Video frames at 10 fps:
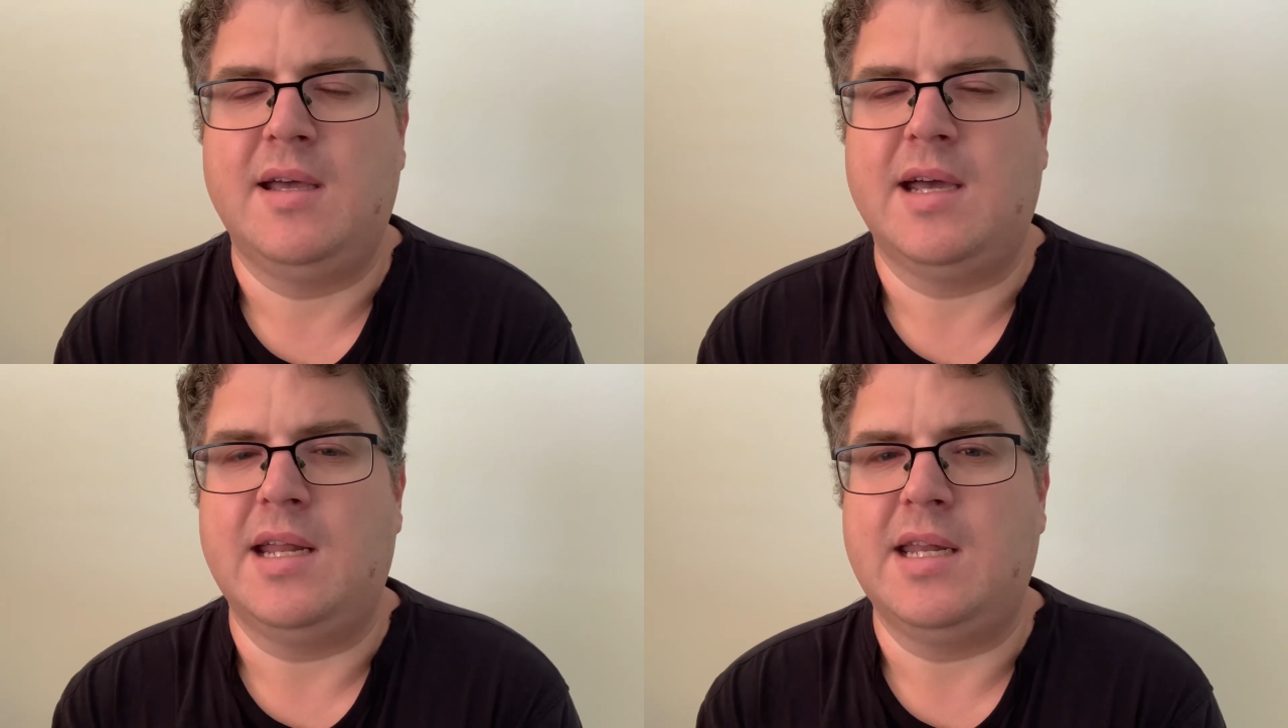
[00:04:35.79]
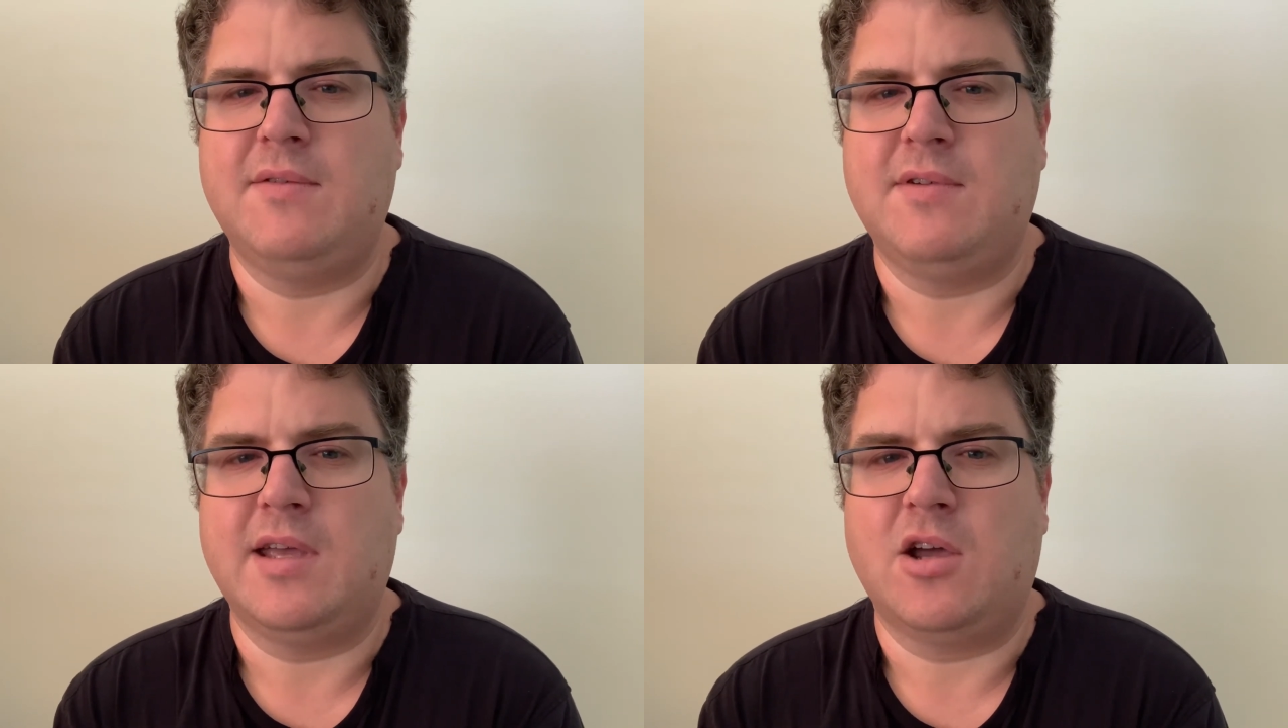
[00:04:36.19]
and
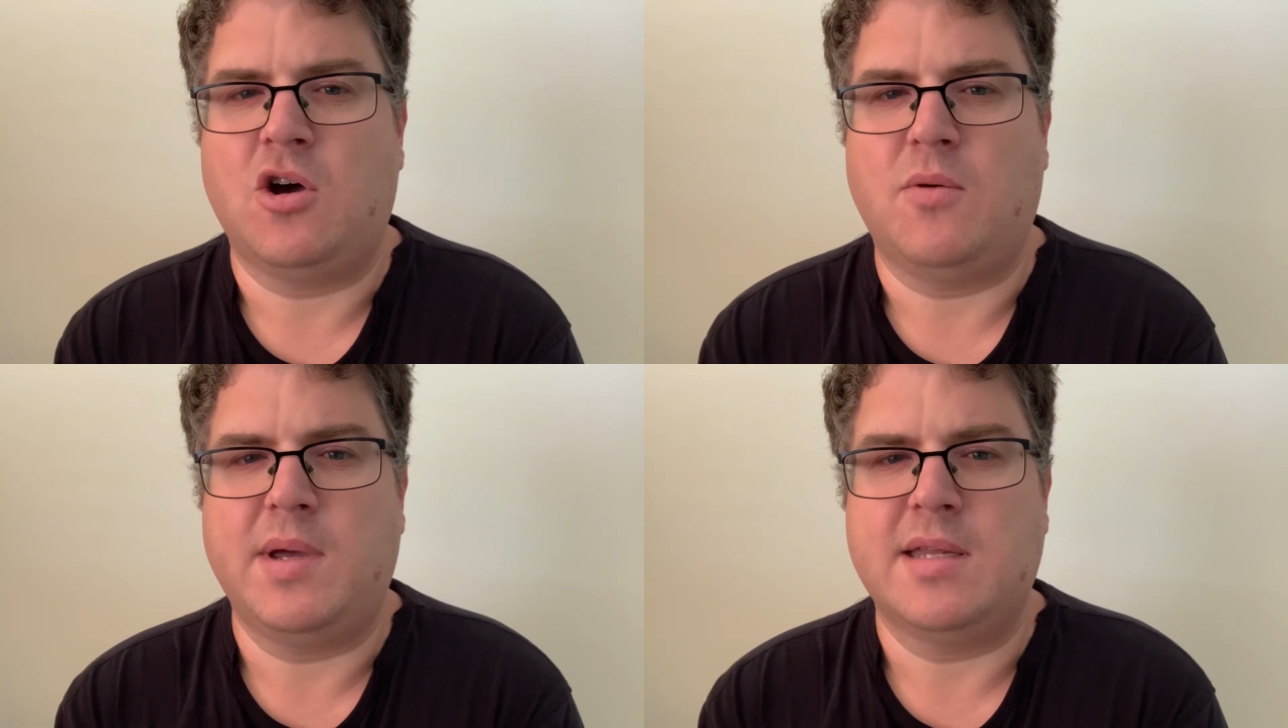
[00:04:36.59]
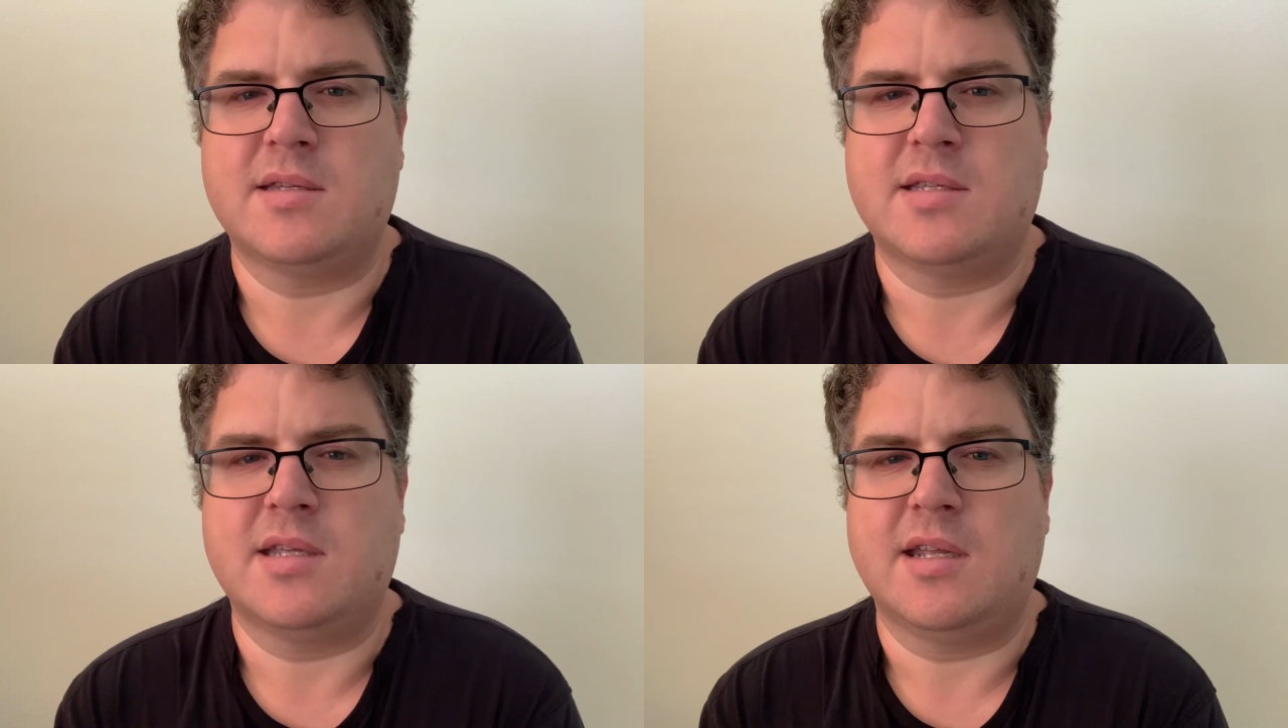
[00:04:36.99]
leaving your
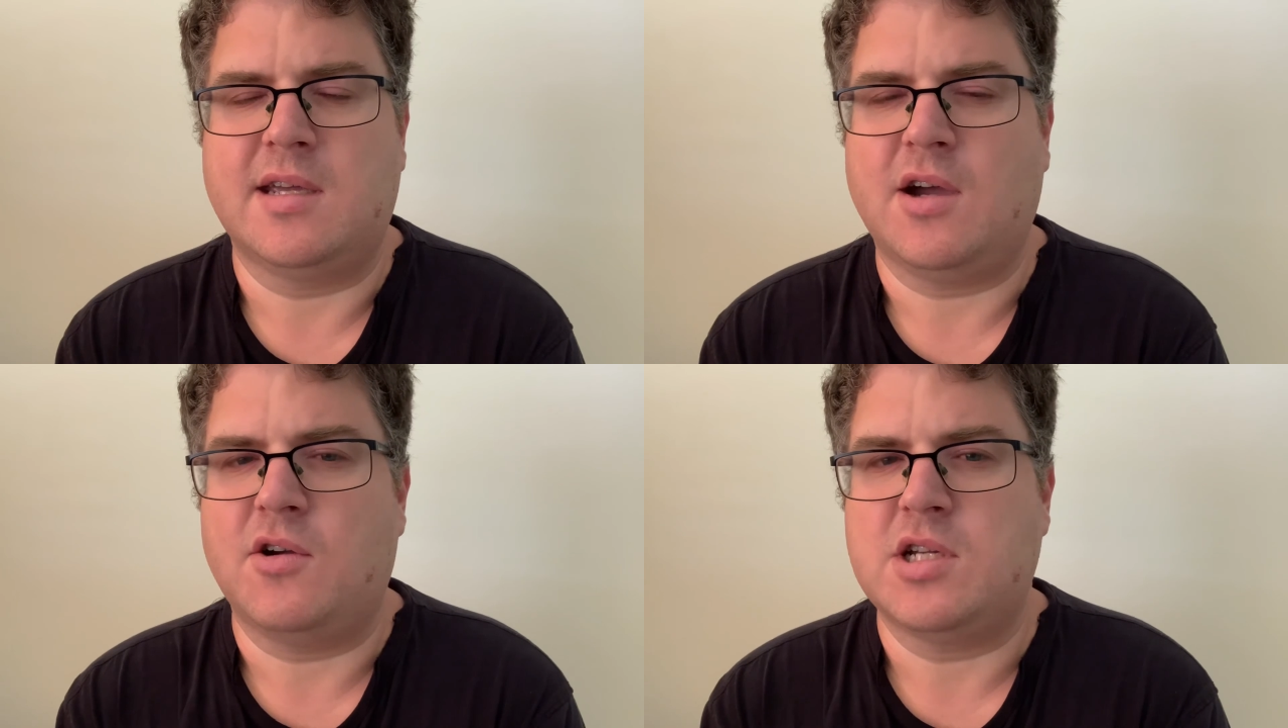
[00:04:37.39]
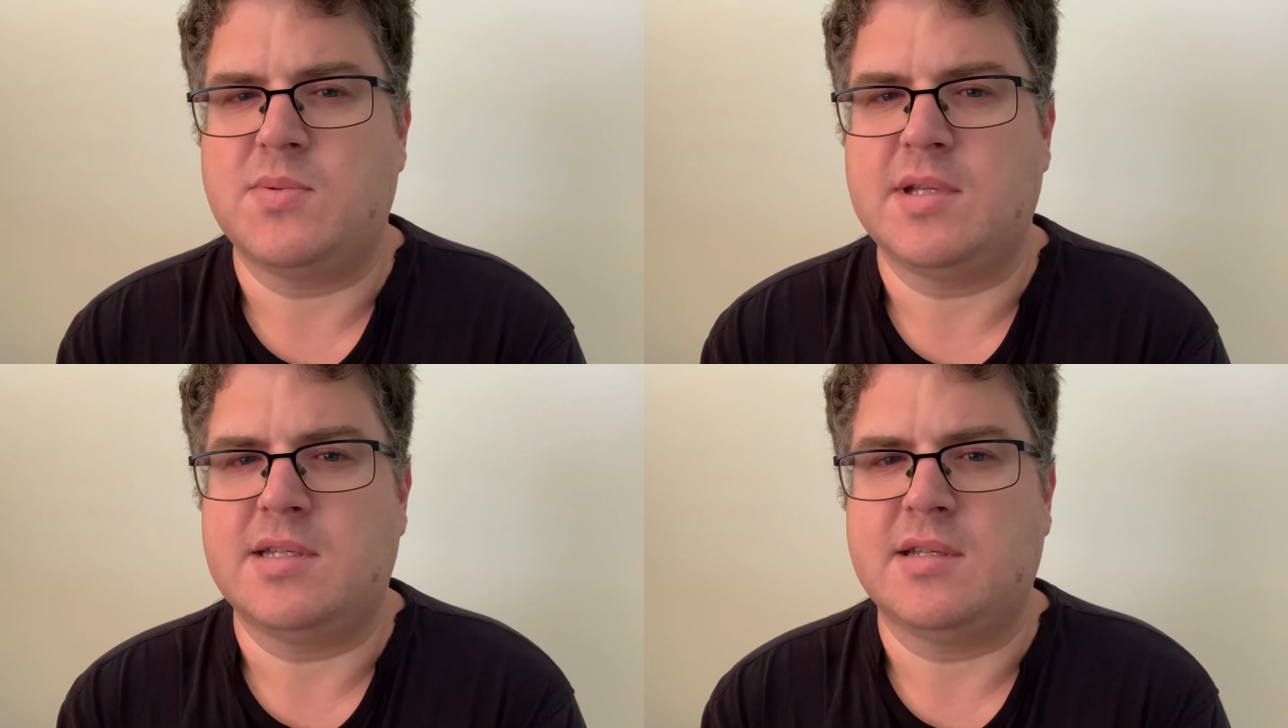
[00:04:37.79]
comments and
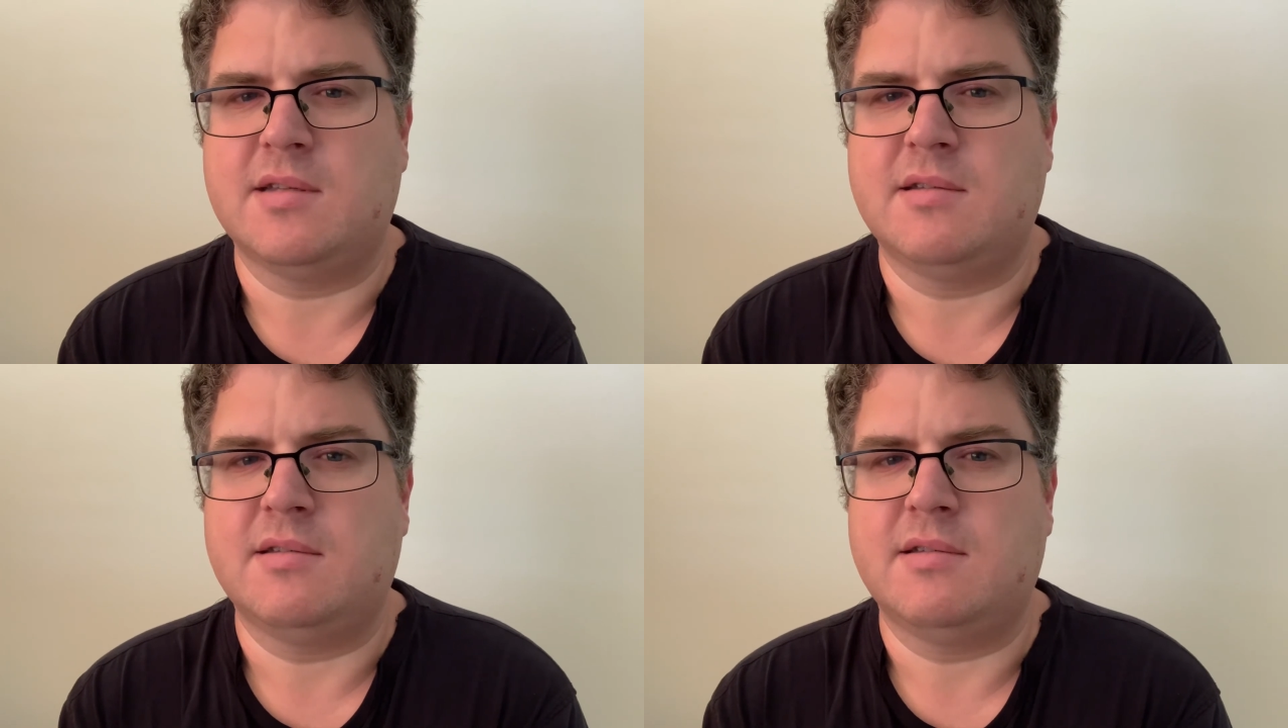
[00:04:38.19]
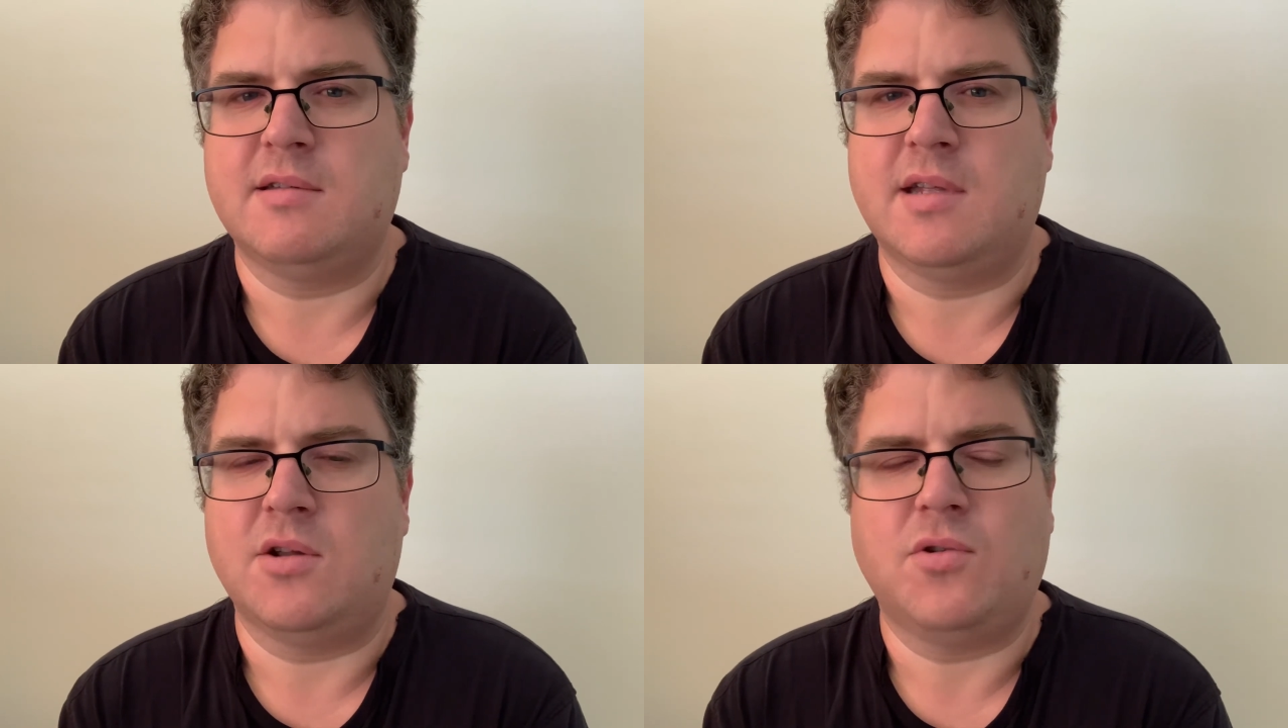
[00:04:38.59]
encouragement and,
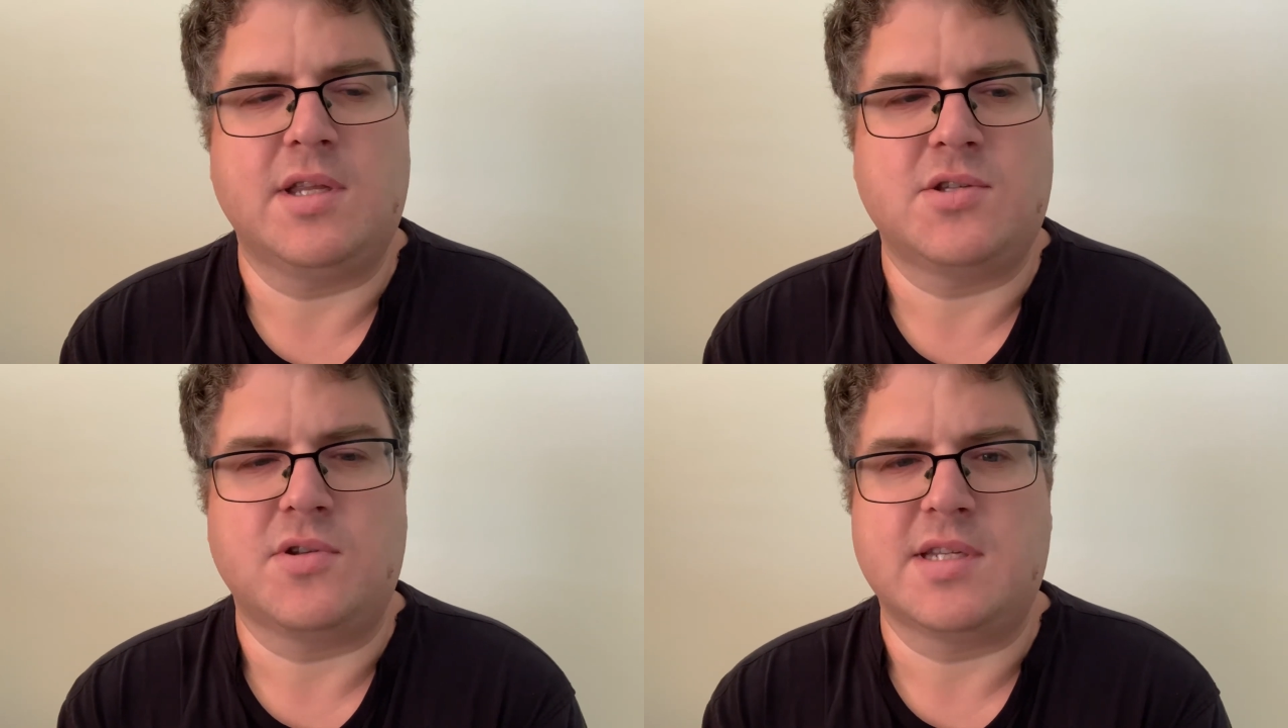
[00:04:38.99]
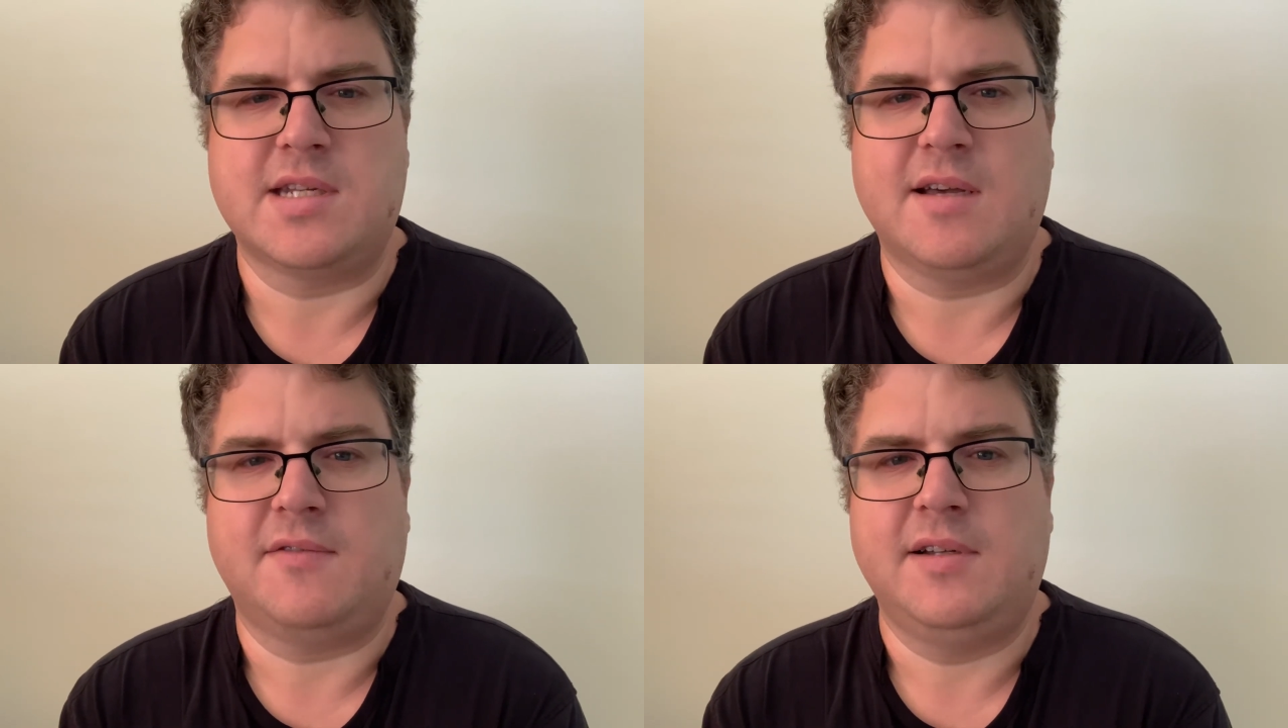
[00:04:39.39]
and all that sort of
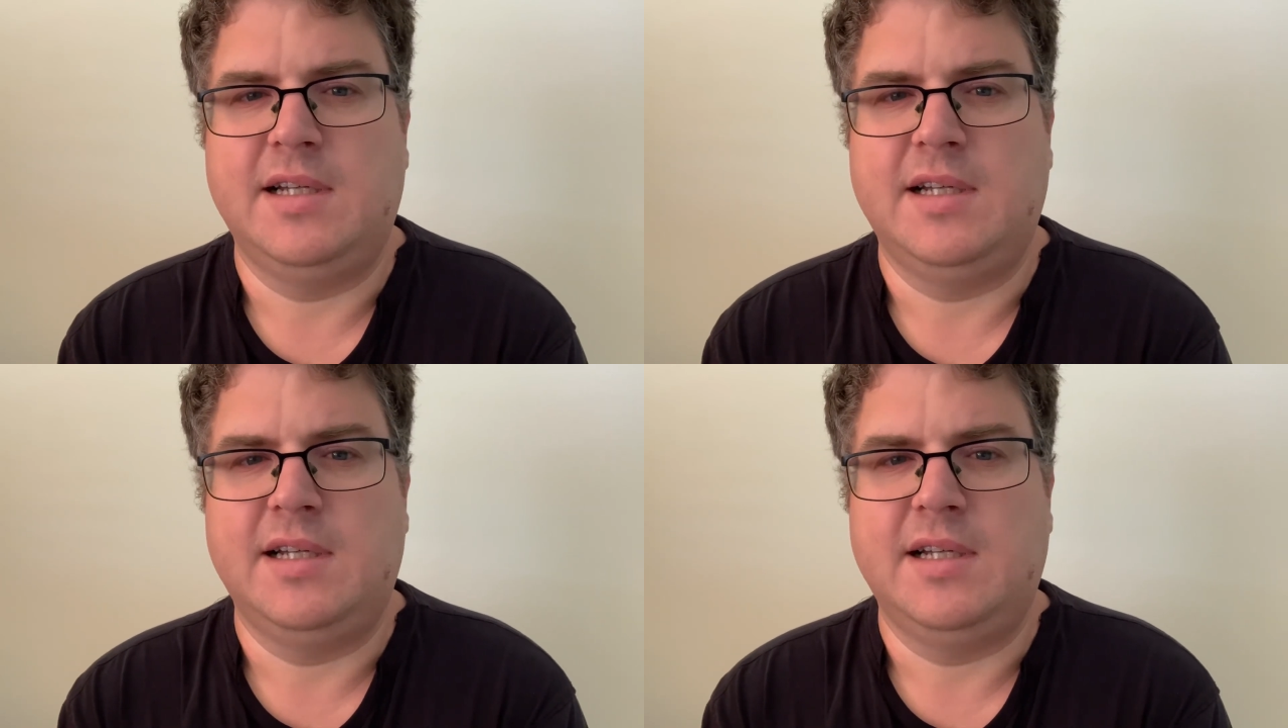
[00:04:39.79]
stuff.